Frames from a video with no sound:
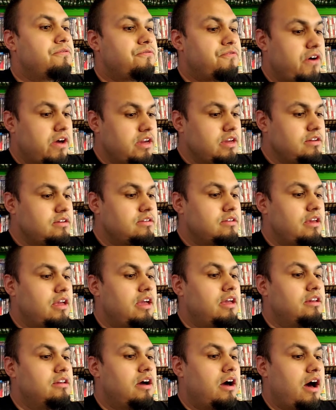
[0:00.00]
Fight
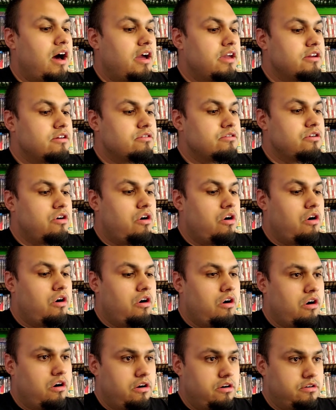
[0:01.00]
and Iron
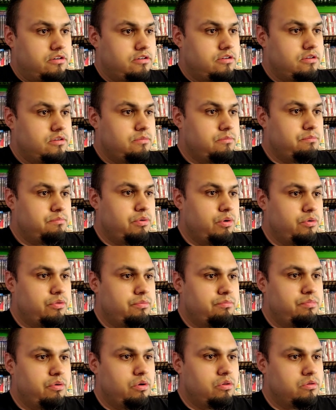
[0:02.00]
Heart.
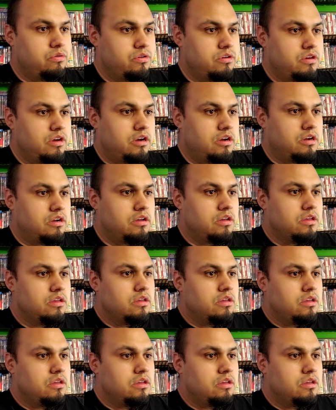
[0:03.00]
Both Bolo Young